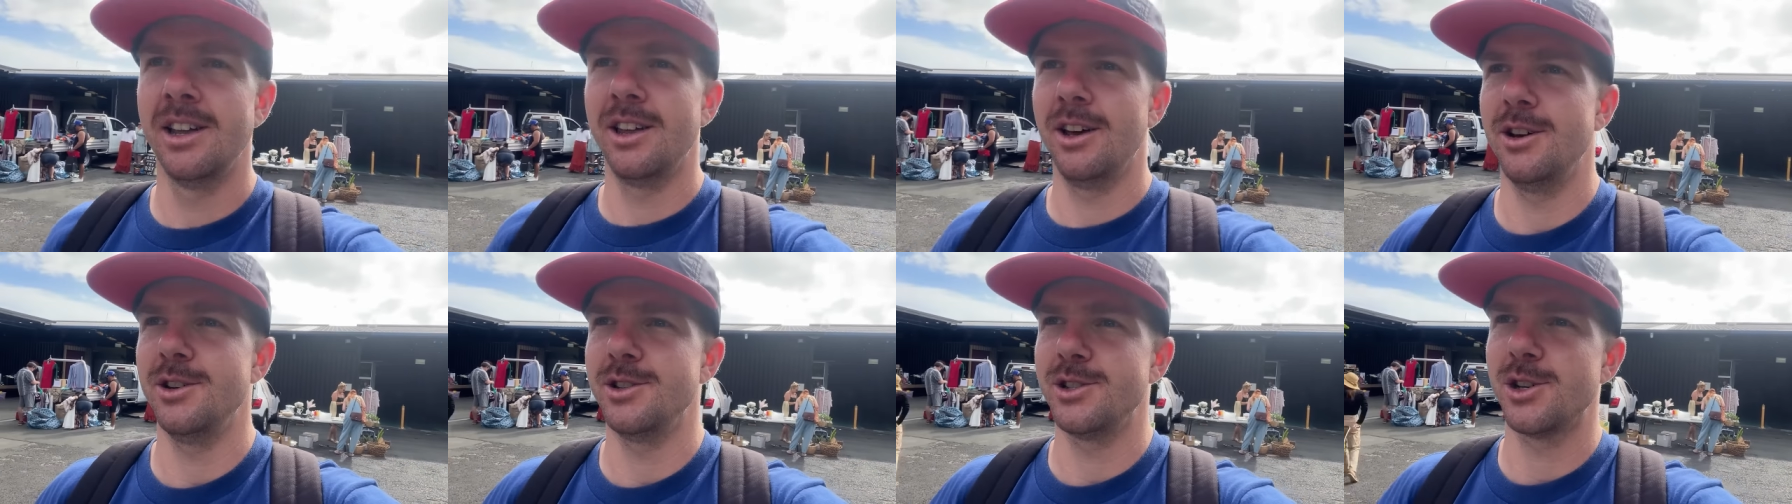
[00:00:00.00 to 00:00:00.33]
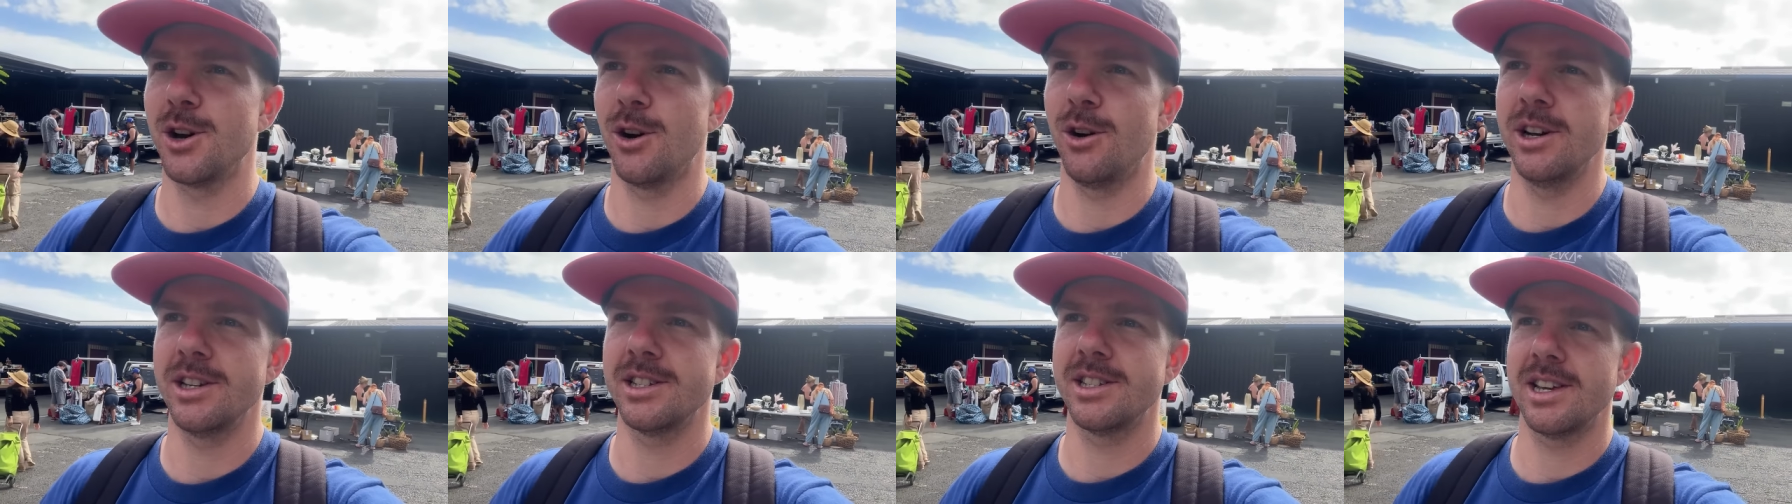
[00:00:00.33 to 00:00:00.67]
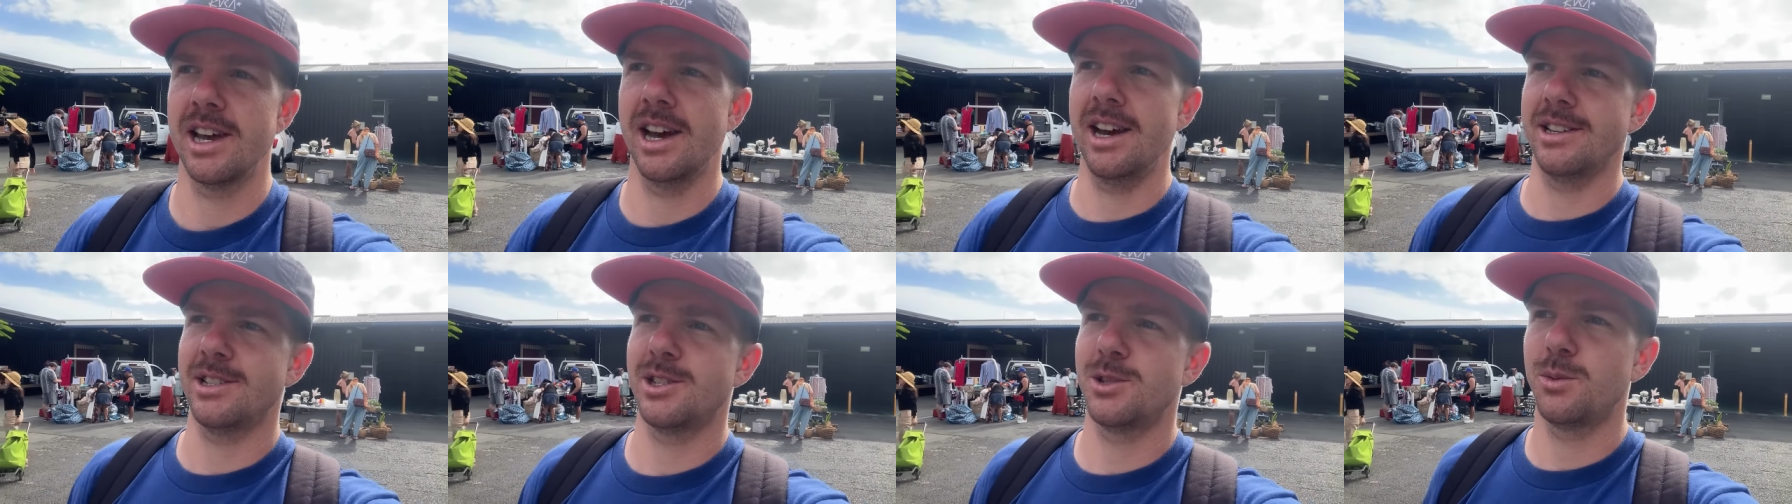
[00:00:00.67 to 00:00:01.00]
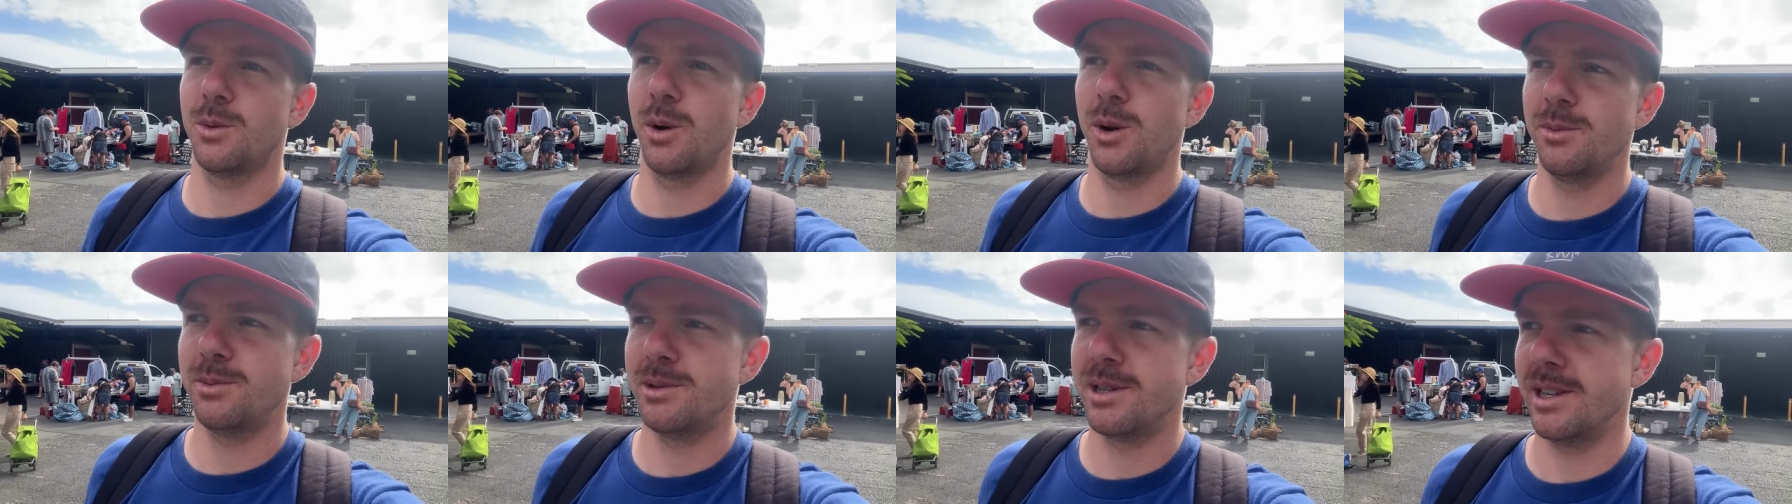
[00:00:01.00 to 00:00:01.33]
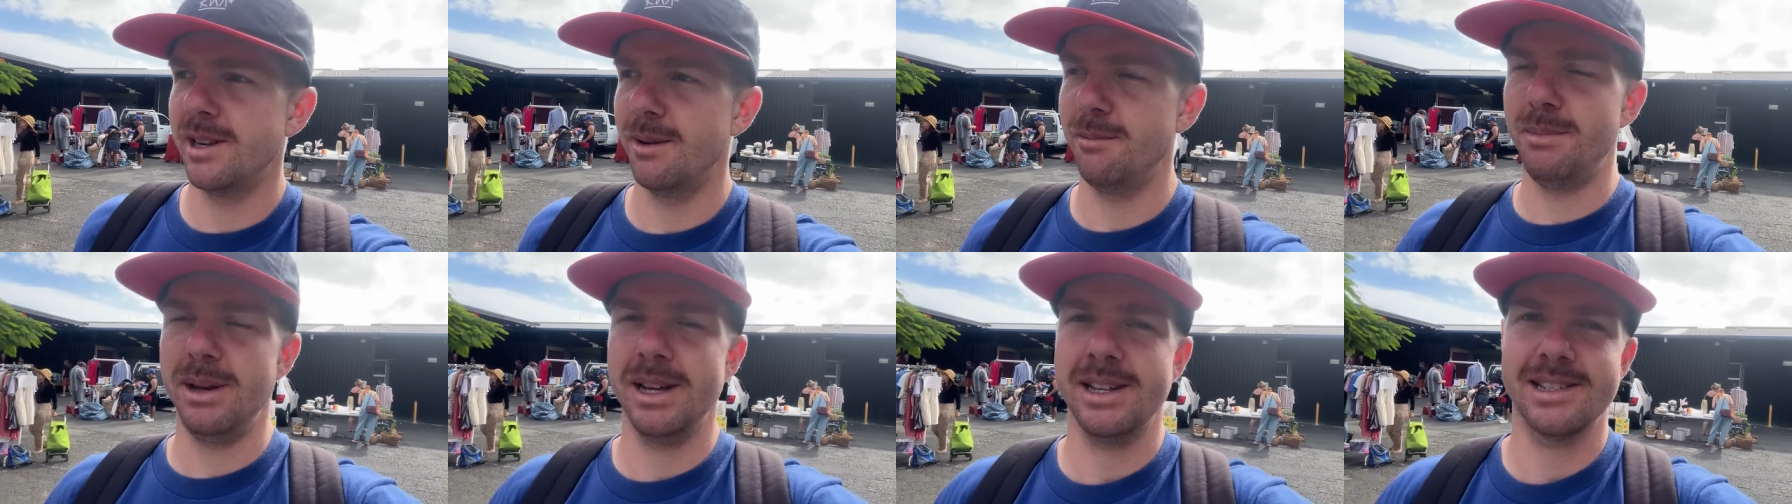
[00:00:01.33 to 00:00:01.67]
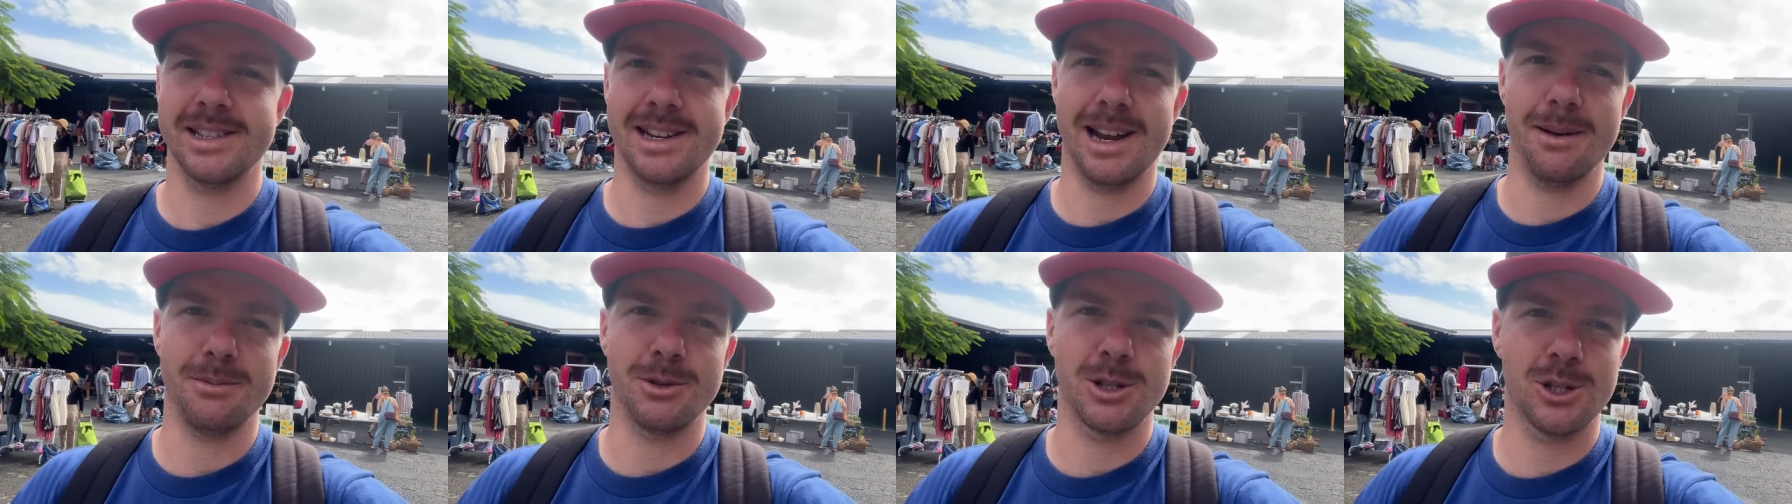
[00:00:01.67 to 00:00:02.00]
those guys uh, swooped in and
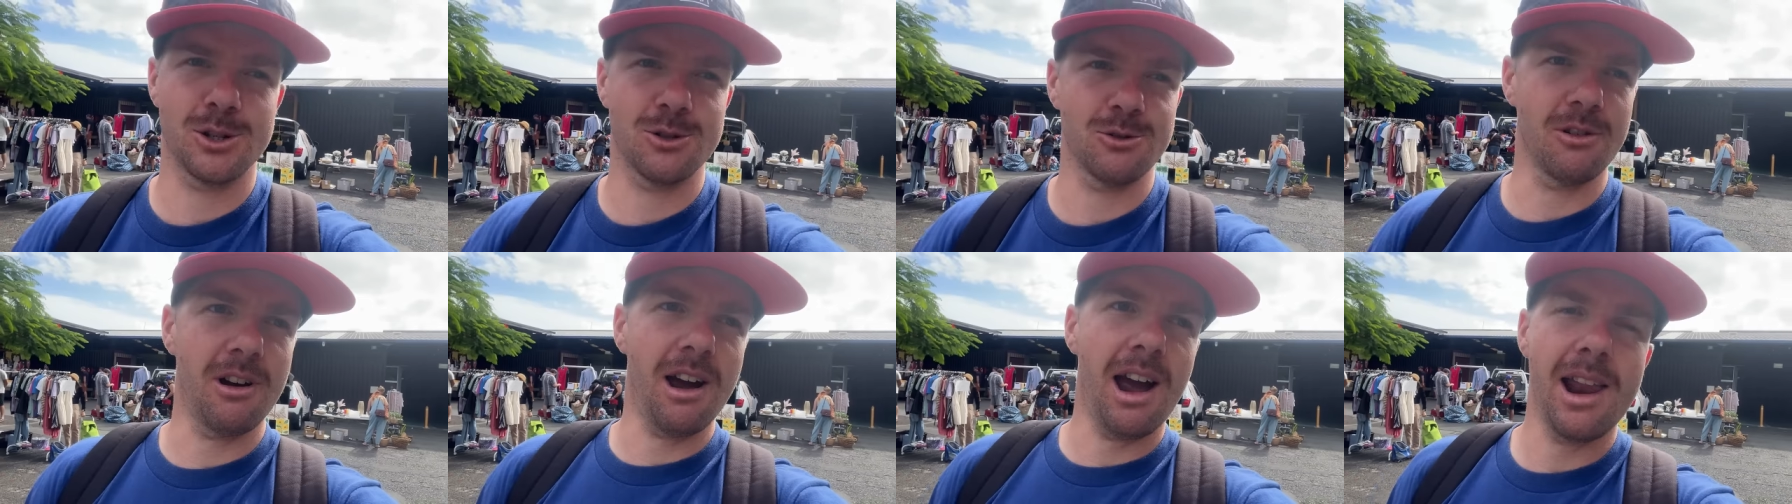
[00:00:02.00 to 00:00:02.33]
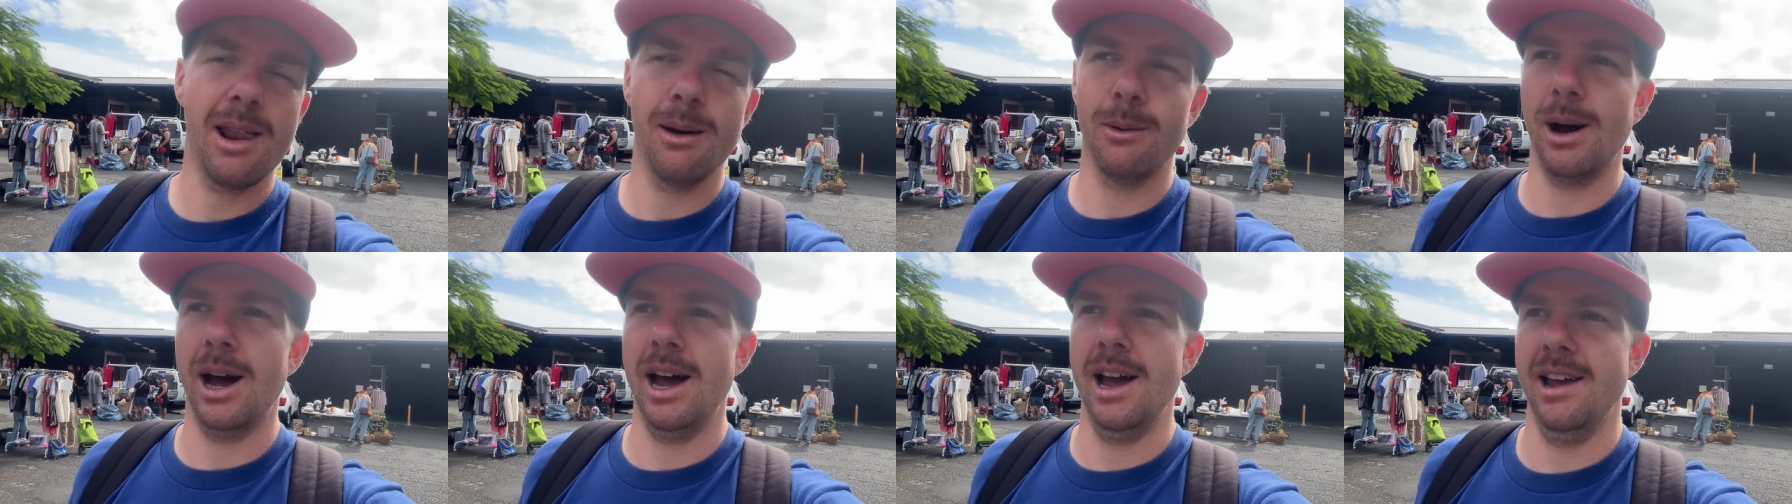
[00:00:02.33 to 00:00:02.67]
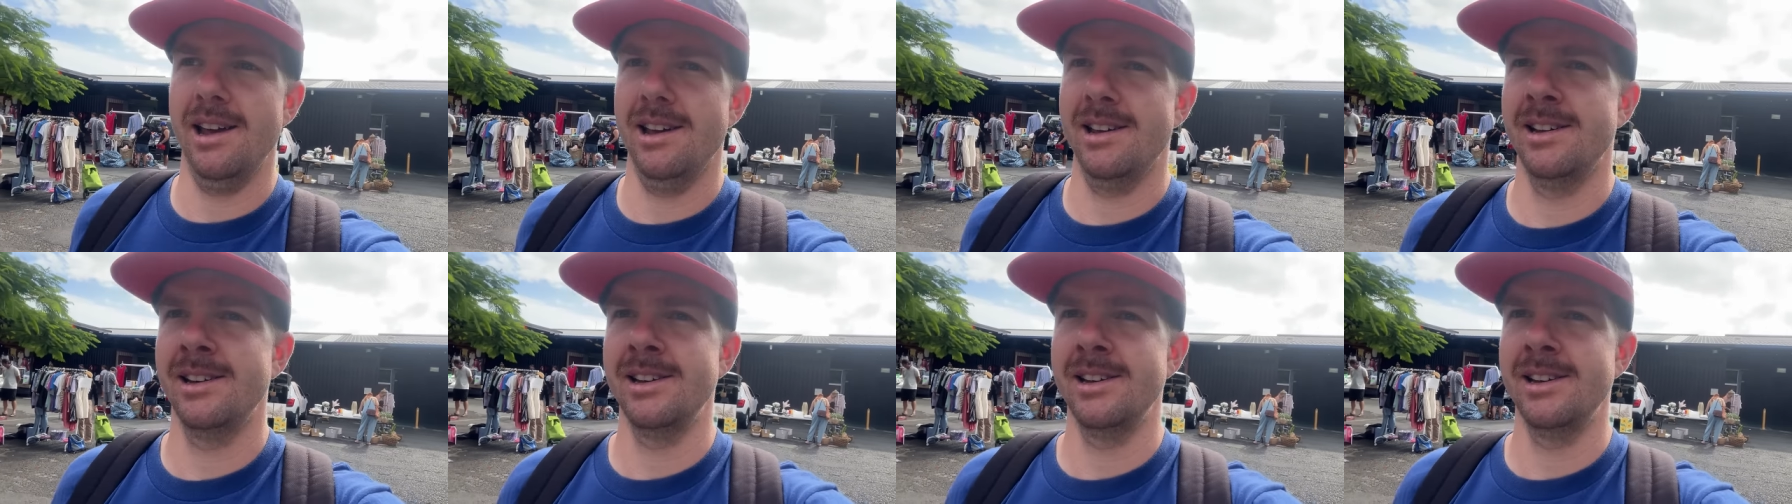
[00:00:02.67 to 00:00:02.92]
picked it up straight away.